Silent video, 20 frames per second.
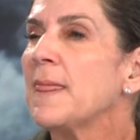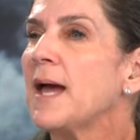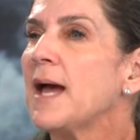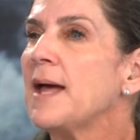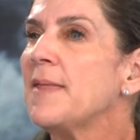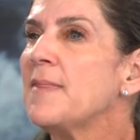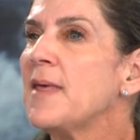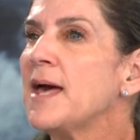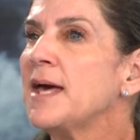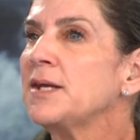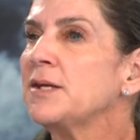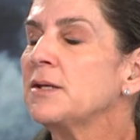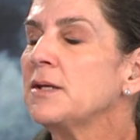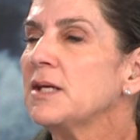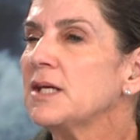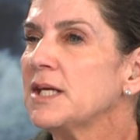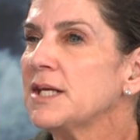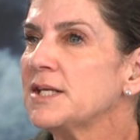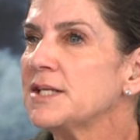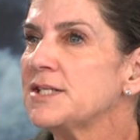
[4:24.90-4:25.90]
And then,
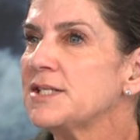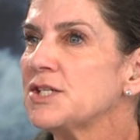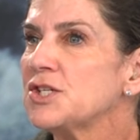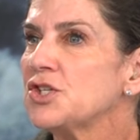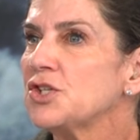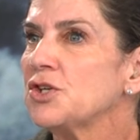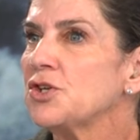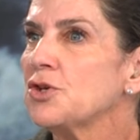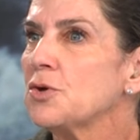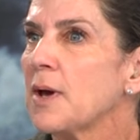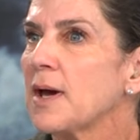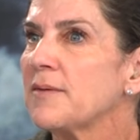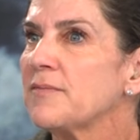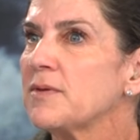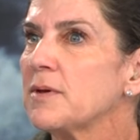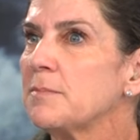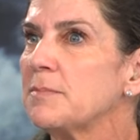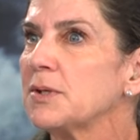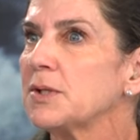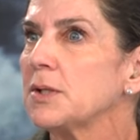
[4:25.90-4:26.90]
in addition, you have
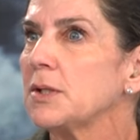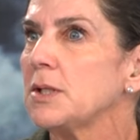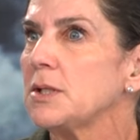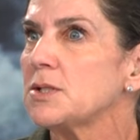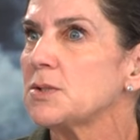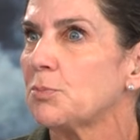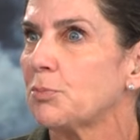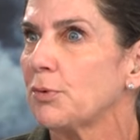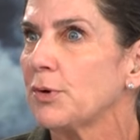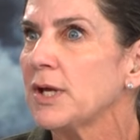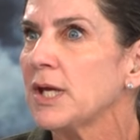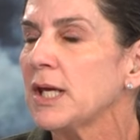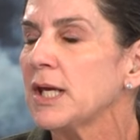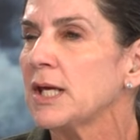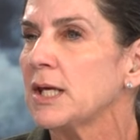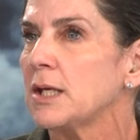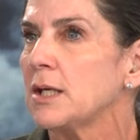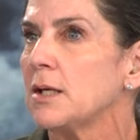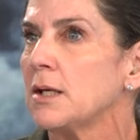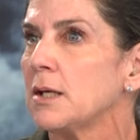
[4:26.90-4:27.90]
the ability to bring
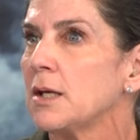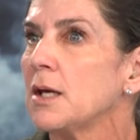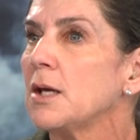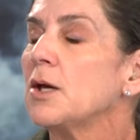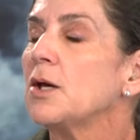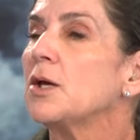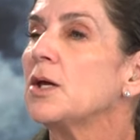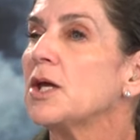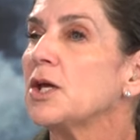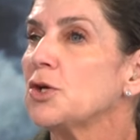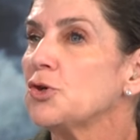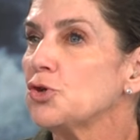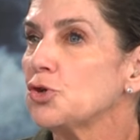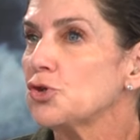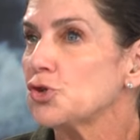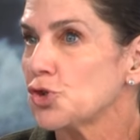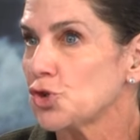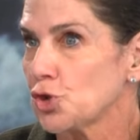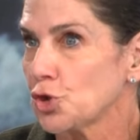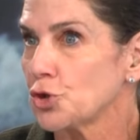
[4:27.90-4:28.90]
in a
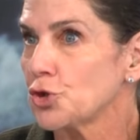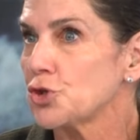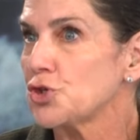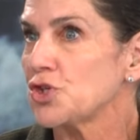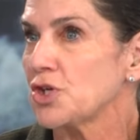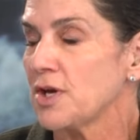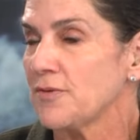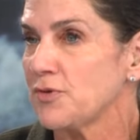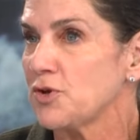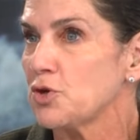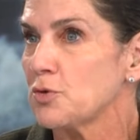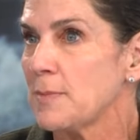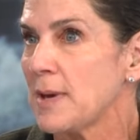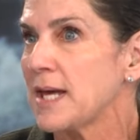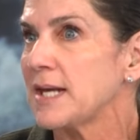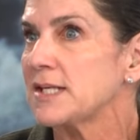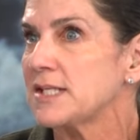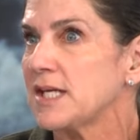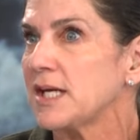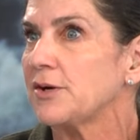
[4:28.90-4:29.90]
surge of
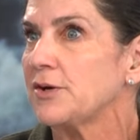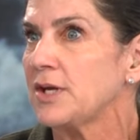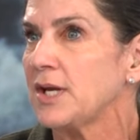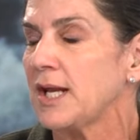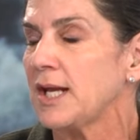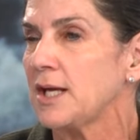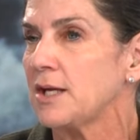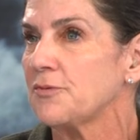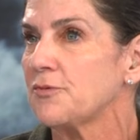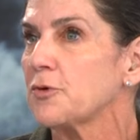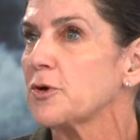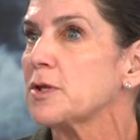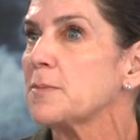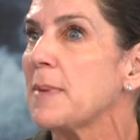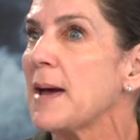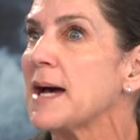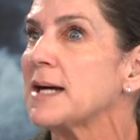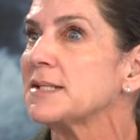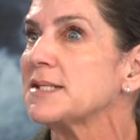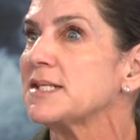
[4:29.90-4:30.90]
humanitarian aid for the
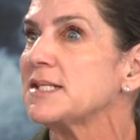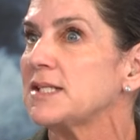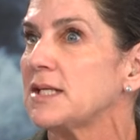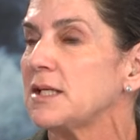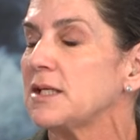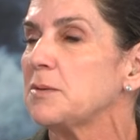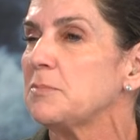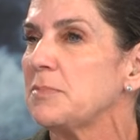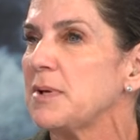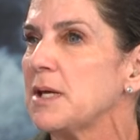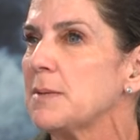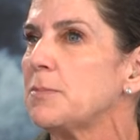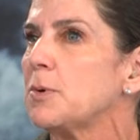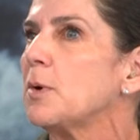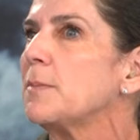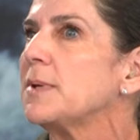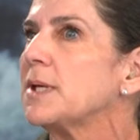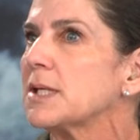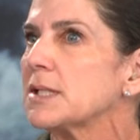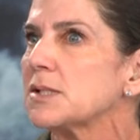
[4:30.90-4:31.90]
Palestinian
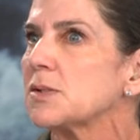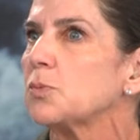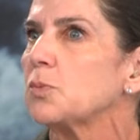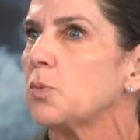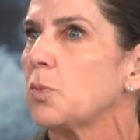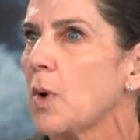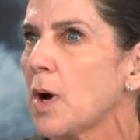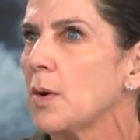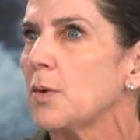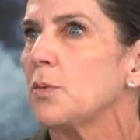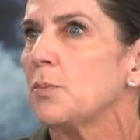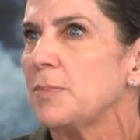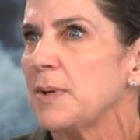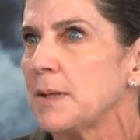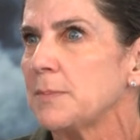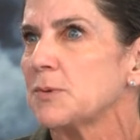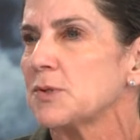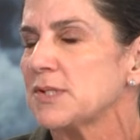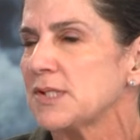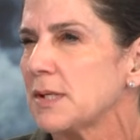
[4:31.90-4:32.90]
people. Because what
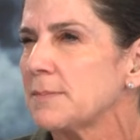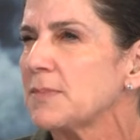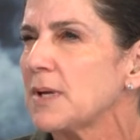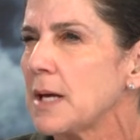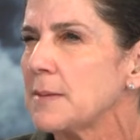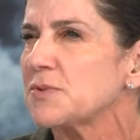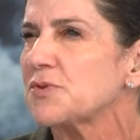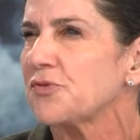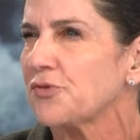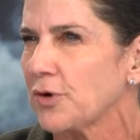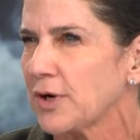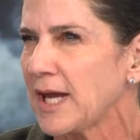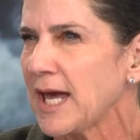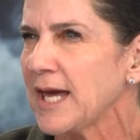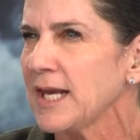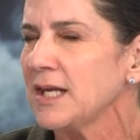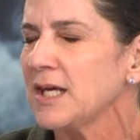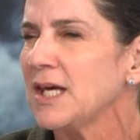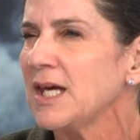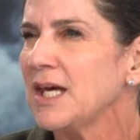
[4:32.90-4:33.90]
people sometimes
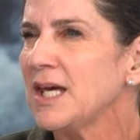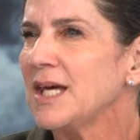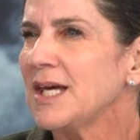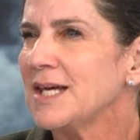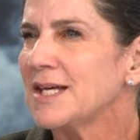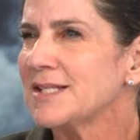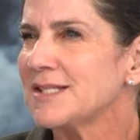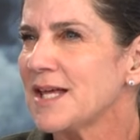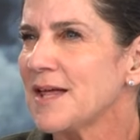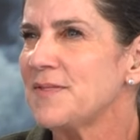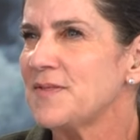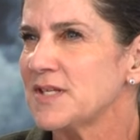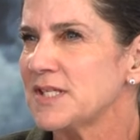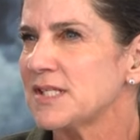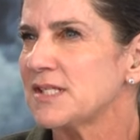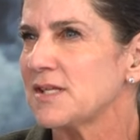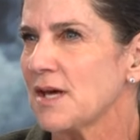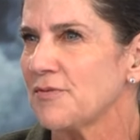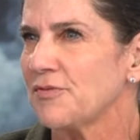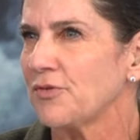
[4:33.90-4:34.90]
forget is that this
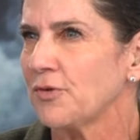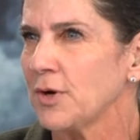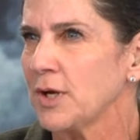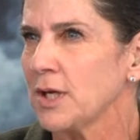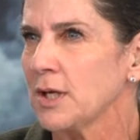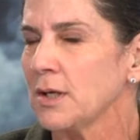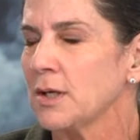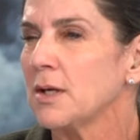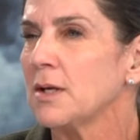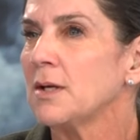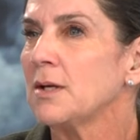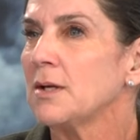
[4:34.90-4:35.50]
suffering